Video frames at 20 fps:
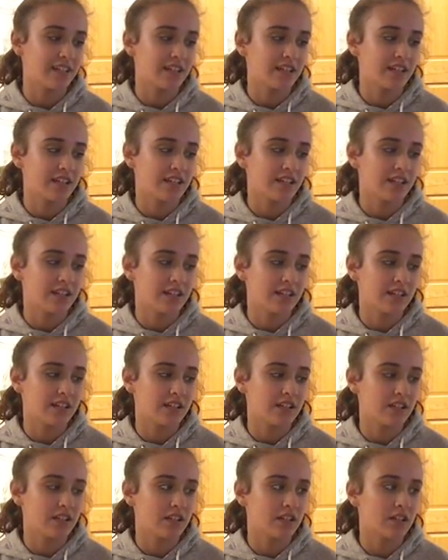
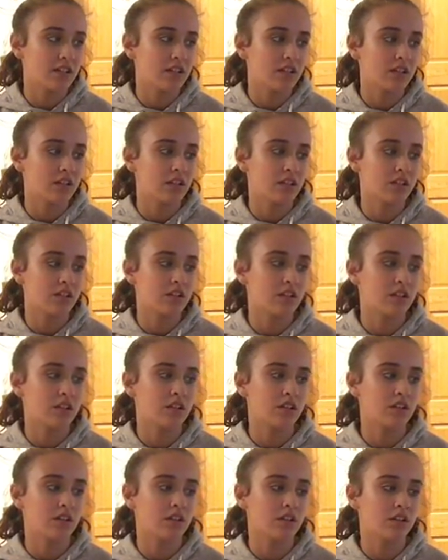
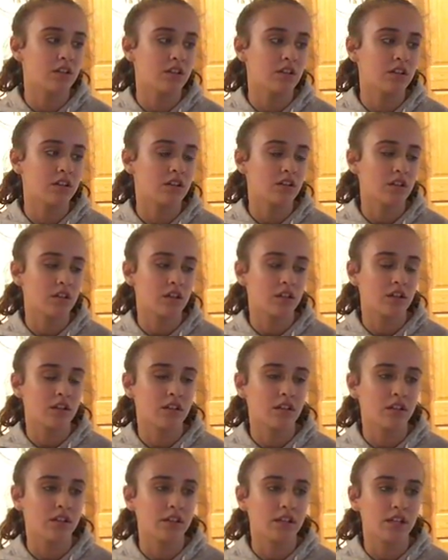
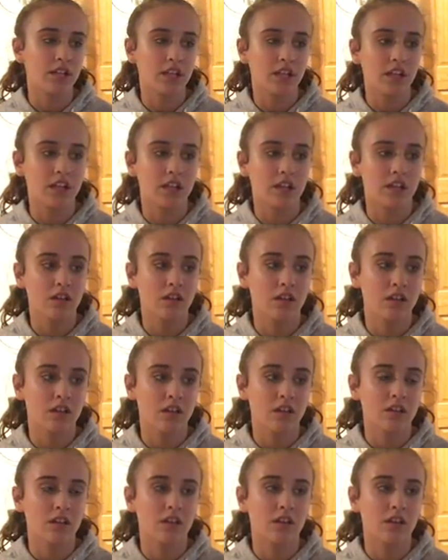This person isn't speaking.